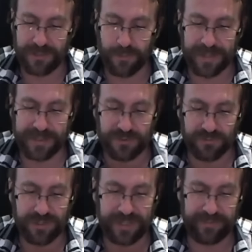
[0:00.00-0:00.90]
in what this
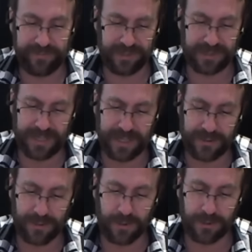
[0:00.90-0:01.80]
really feels like and
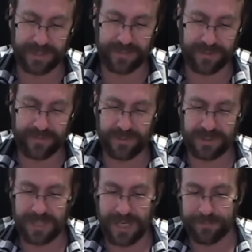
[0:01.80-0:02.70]
holding it for the first
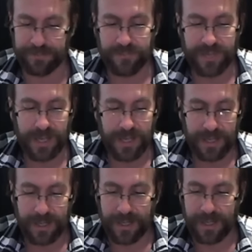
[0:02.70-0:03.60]
time.
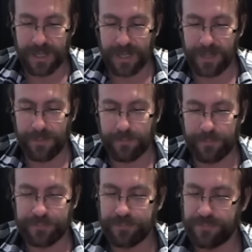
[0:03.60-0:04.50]
Um,
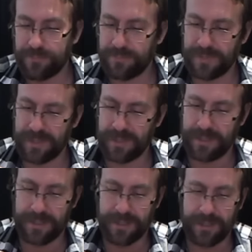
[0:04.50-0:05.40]

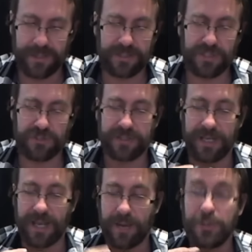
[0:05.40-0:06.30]
it's interesting.
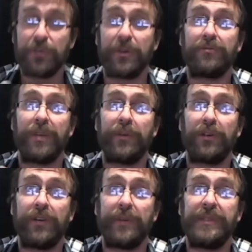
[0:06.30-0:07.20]
I wish there were rubber
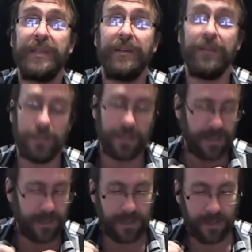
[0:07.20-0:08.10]
grips here.
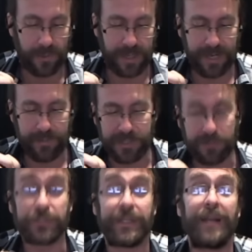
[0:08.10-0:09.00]
What I would do
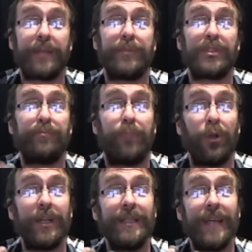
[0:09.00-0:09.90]
is take this
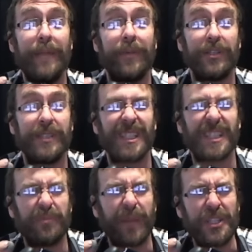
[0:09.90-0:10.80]
bowling tape. It looks like a
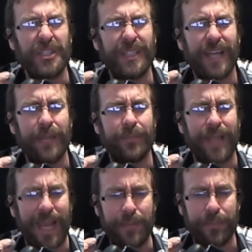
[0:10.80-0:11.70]
spongy type
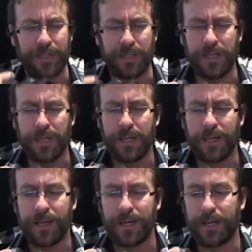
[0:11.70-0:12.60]
tape.
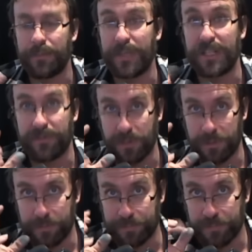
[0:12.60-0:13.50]
Um, it's for,
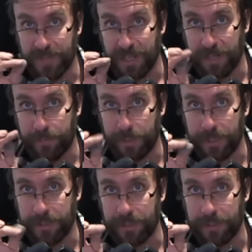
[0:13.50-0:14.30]
you can put it,